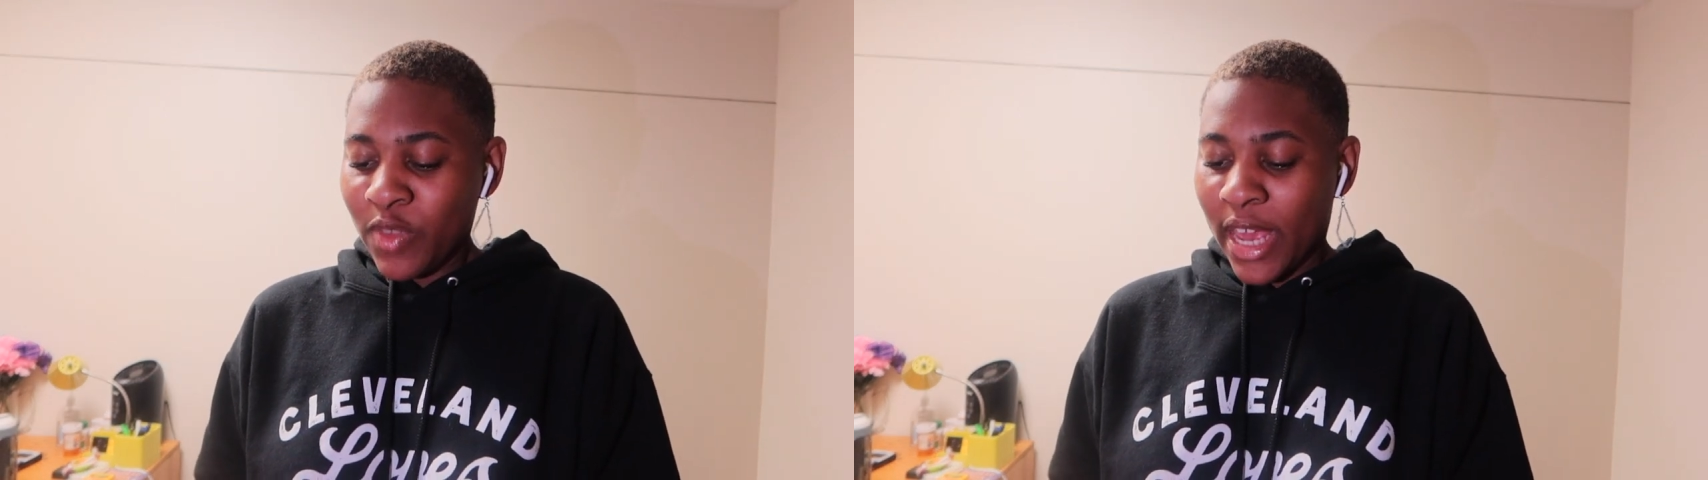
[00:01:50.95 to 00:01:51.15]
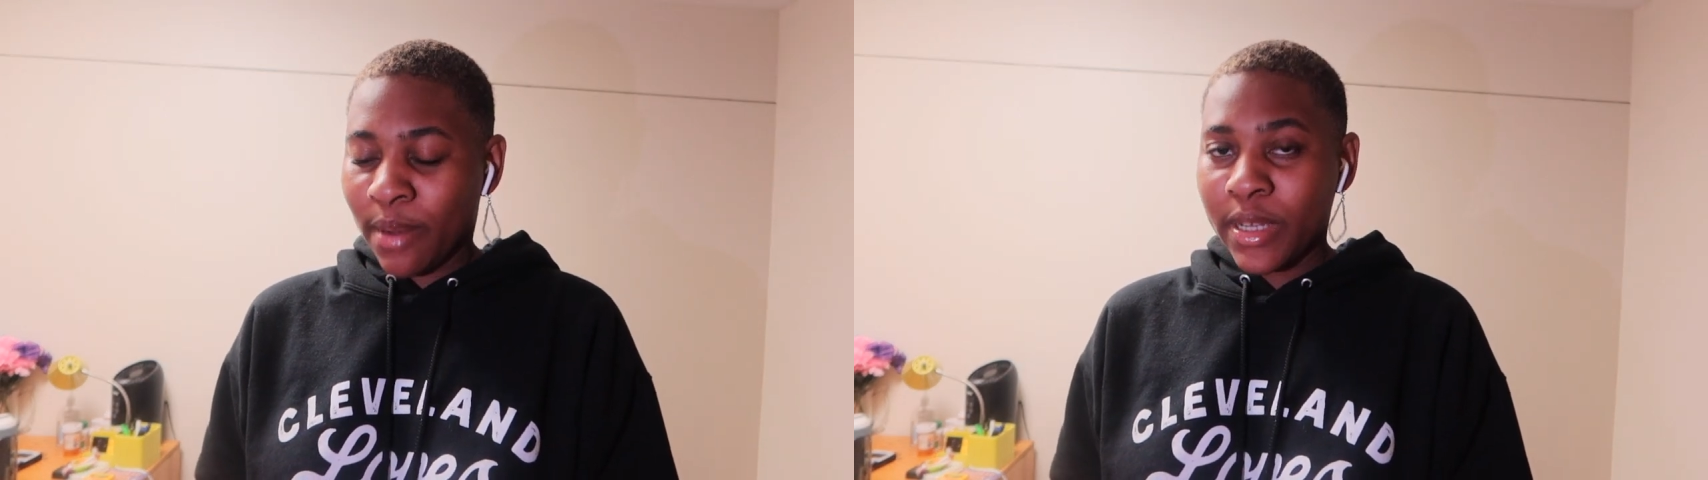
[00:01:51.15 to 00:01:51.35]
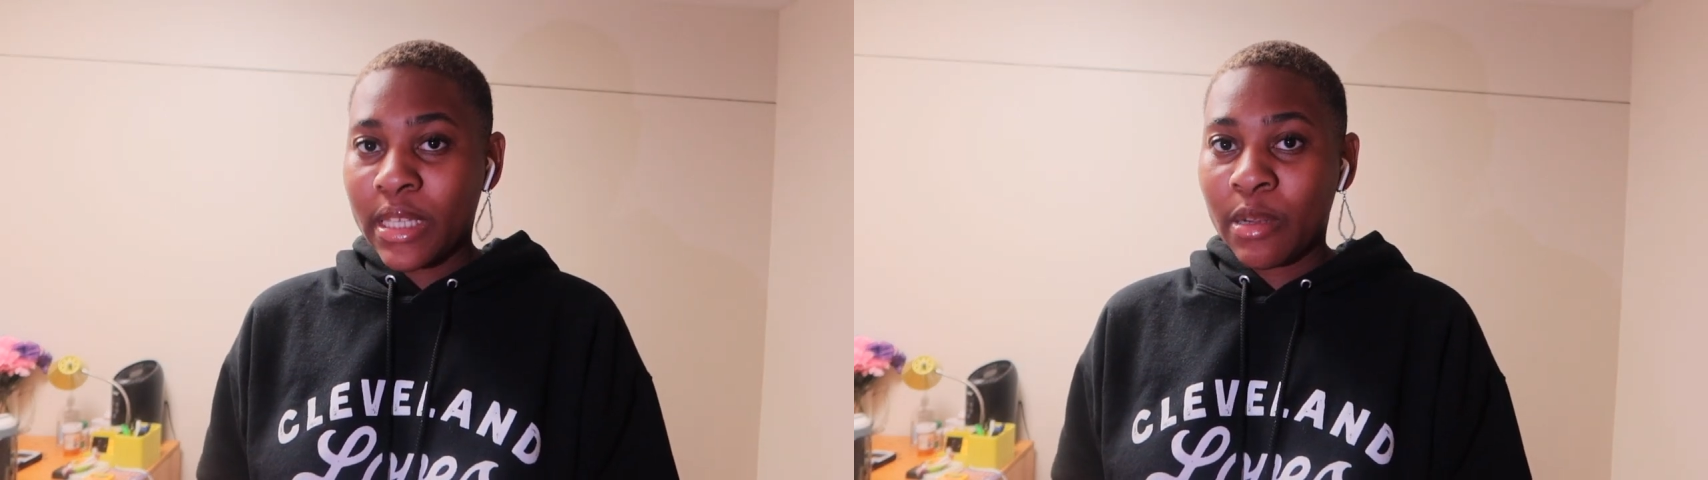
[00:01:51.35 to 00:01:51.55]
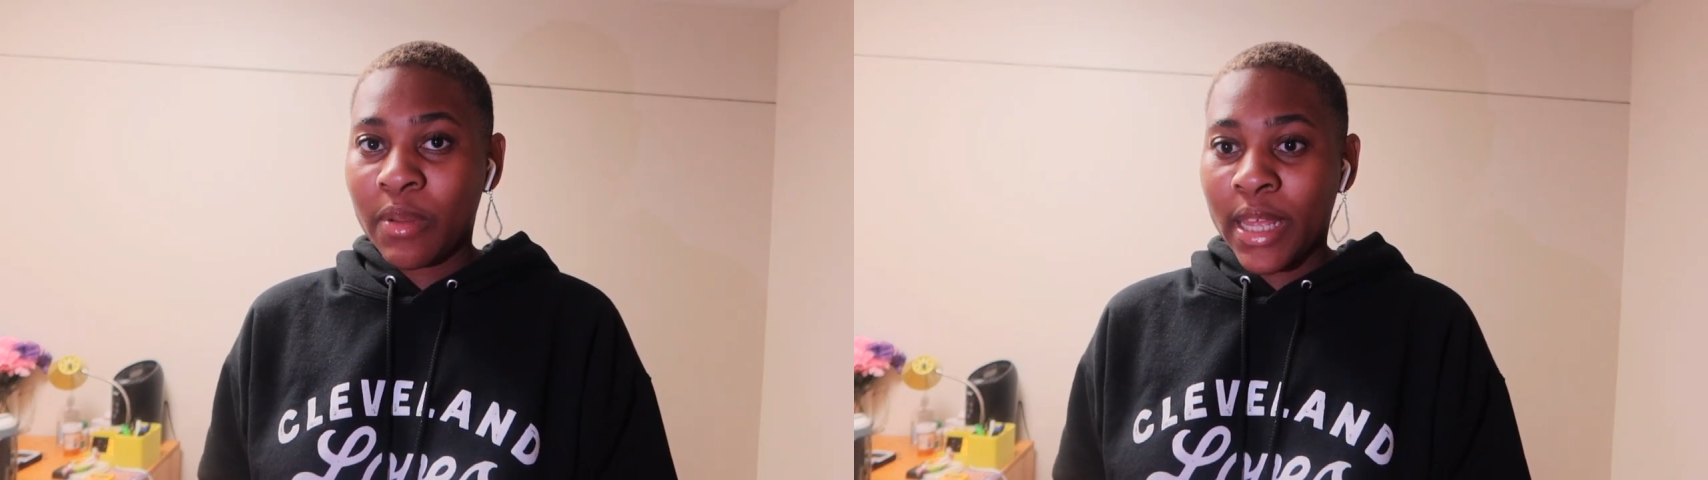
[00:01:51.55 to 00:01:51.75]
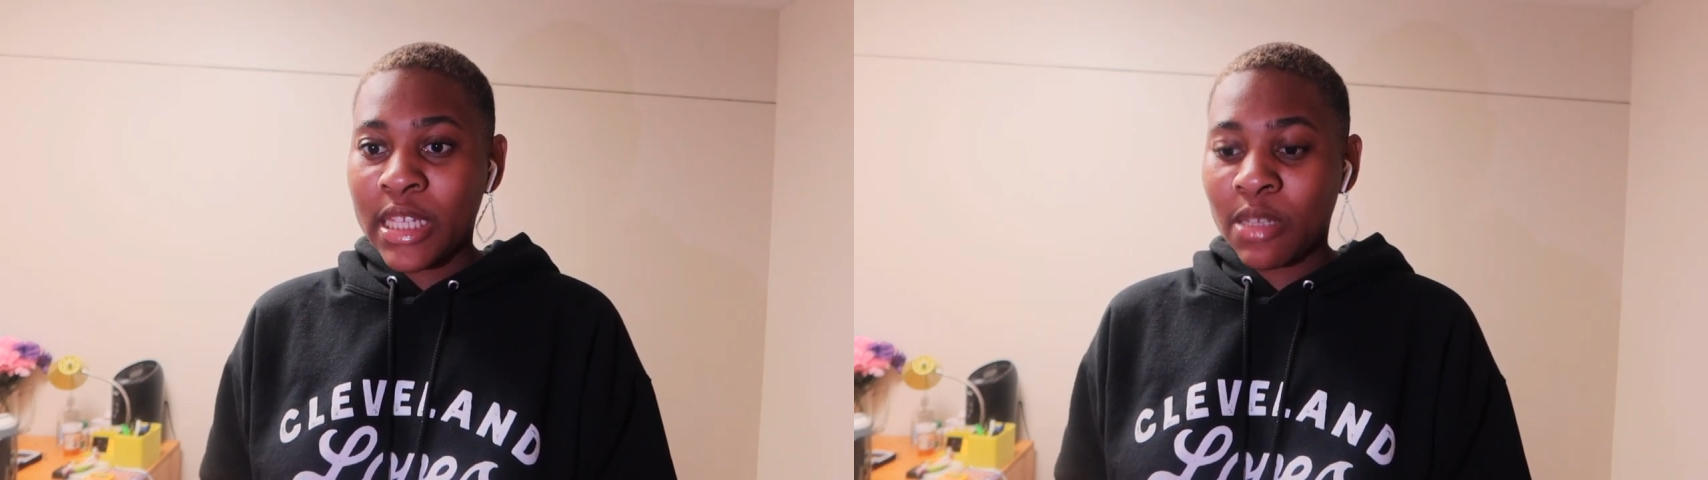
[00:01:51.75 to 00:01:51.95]
And I'm just in a
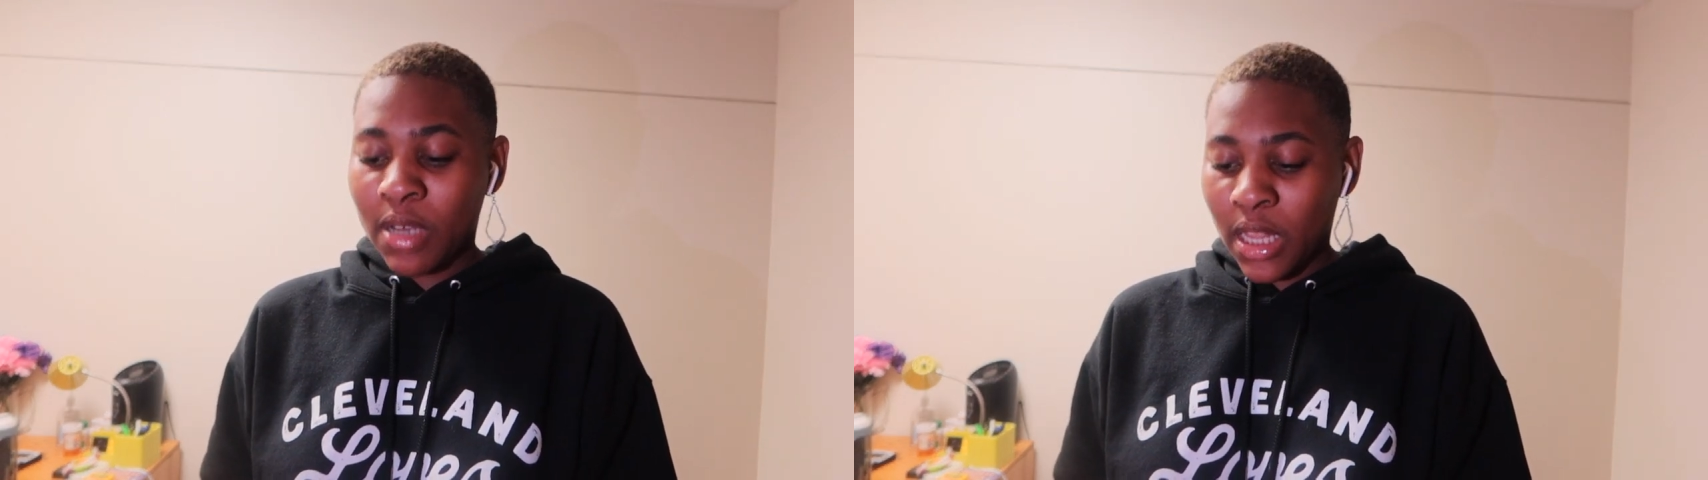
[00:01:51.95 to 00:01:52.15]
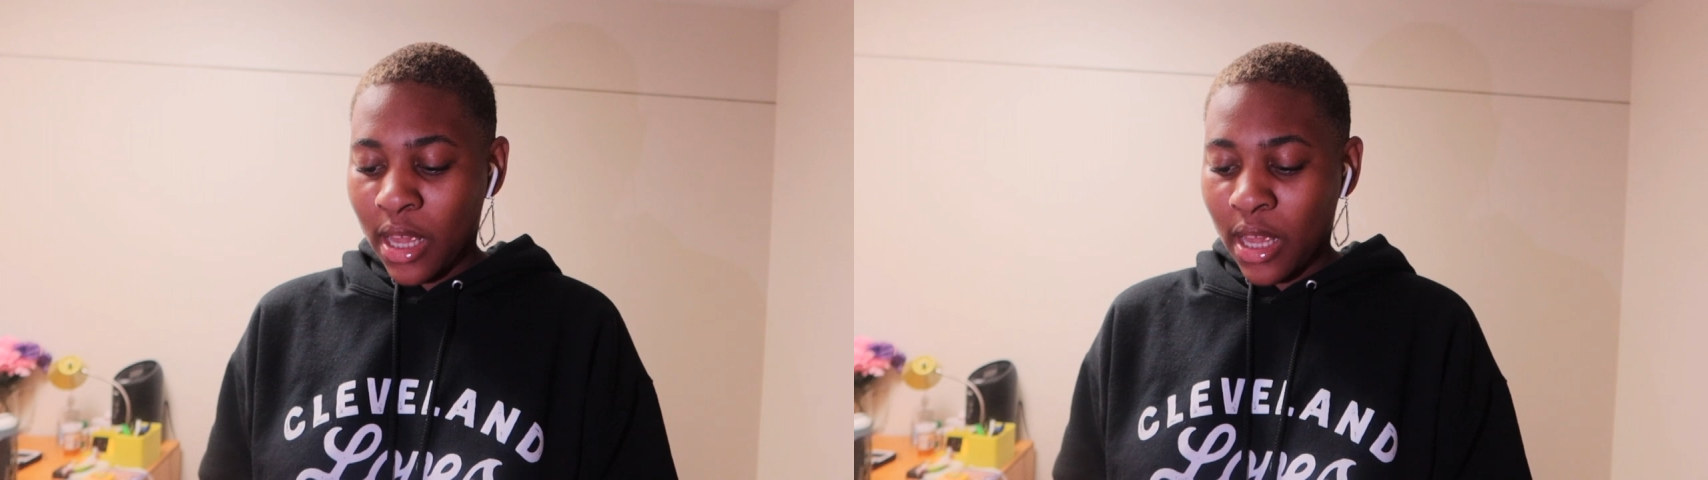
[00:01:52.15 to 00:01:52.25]
place in my